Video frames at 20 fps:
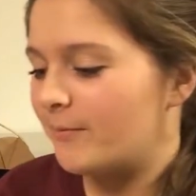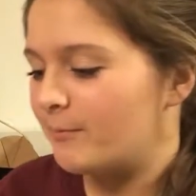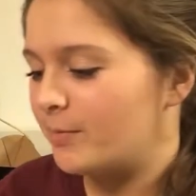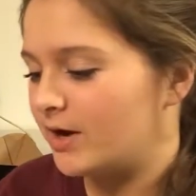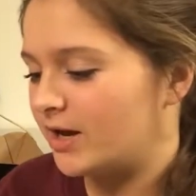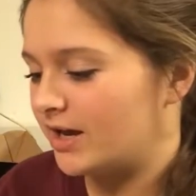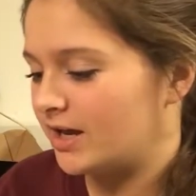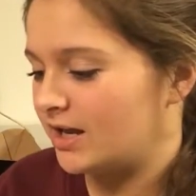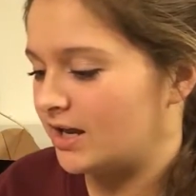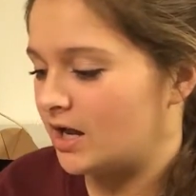
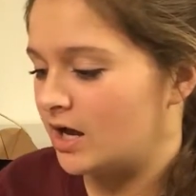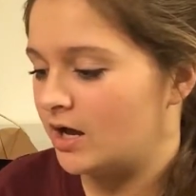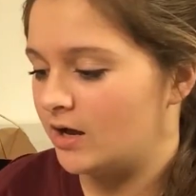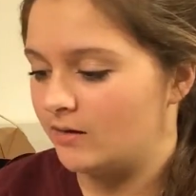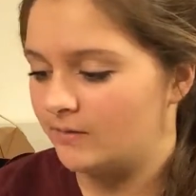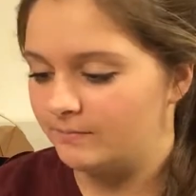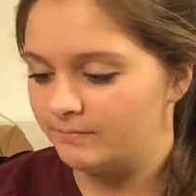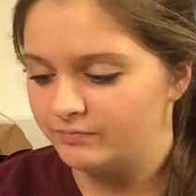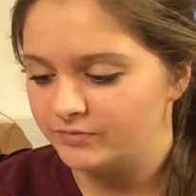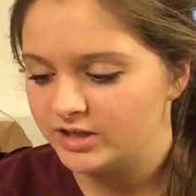but
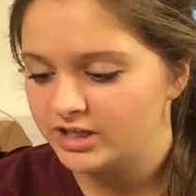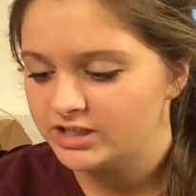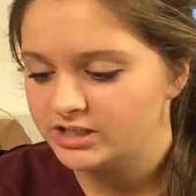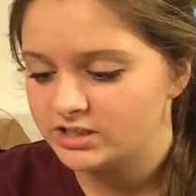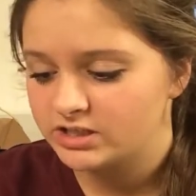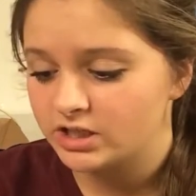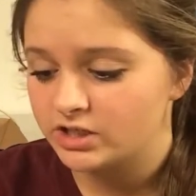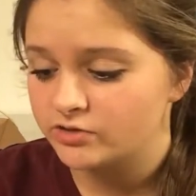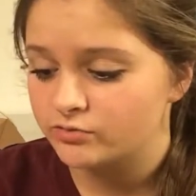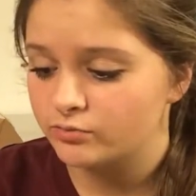um,
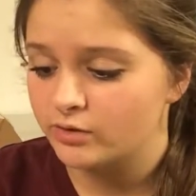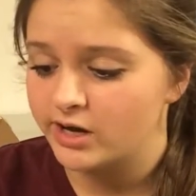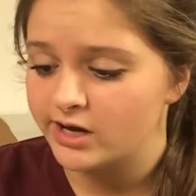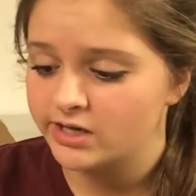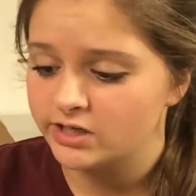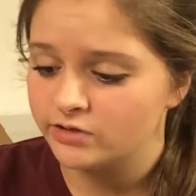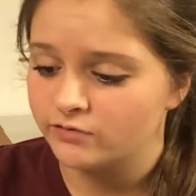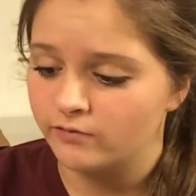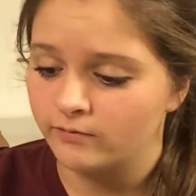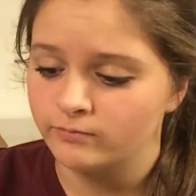this does
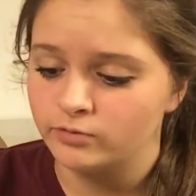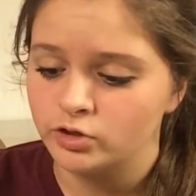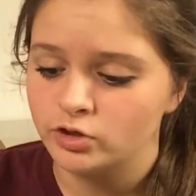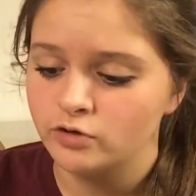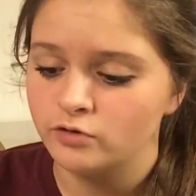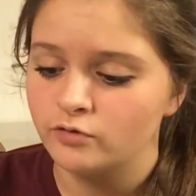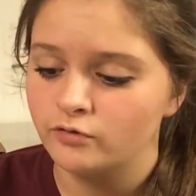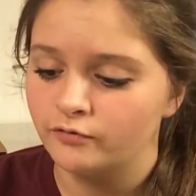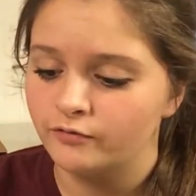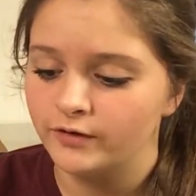range from two